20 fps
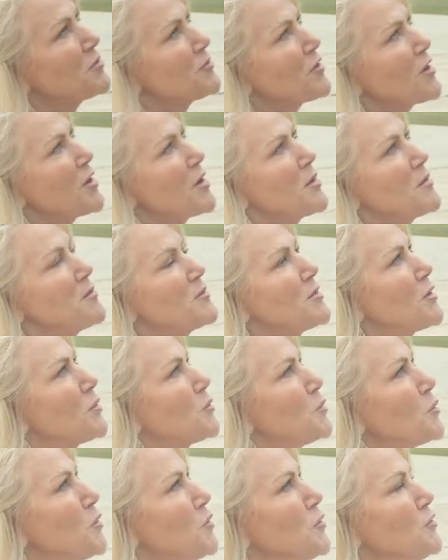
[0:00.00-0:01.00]
from the
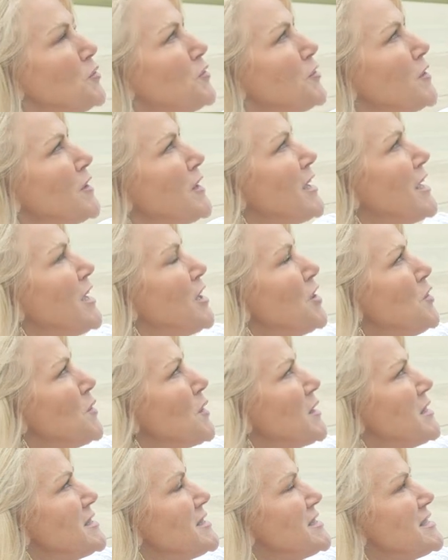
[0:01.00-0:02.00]
roof. You
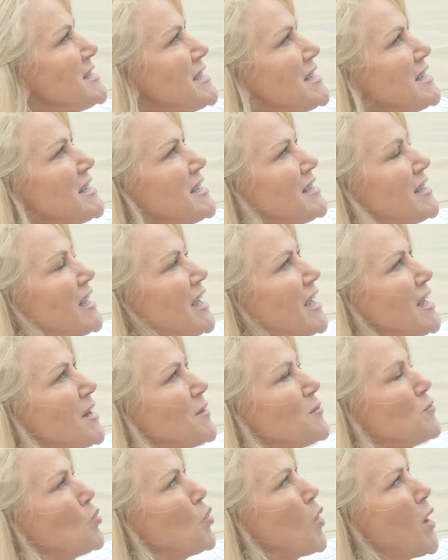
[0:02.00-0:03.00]
can see
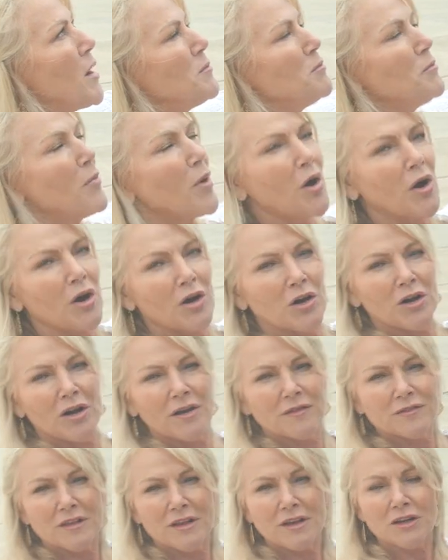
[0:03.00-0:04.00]
one bar
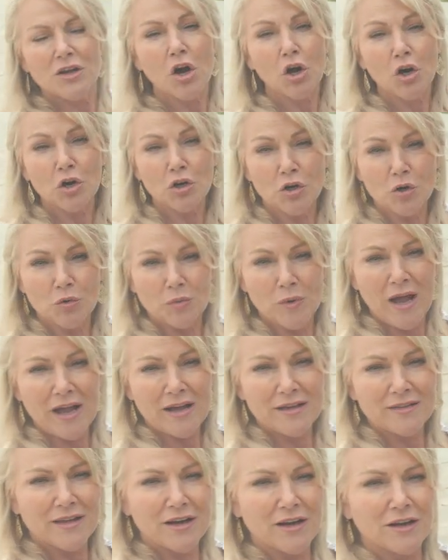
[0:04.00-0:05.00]
of the cargo
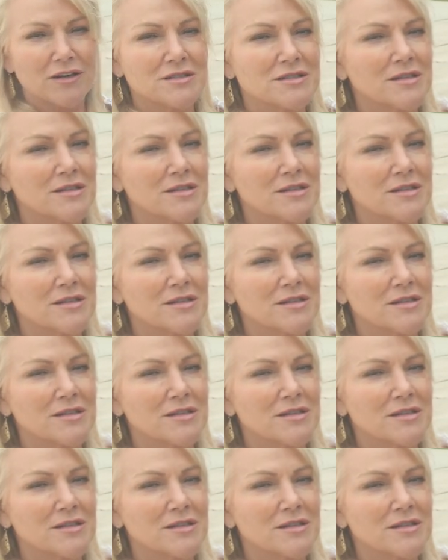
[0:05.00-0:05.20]
rack there.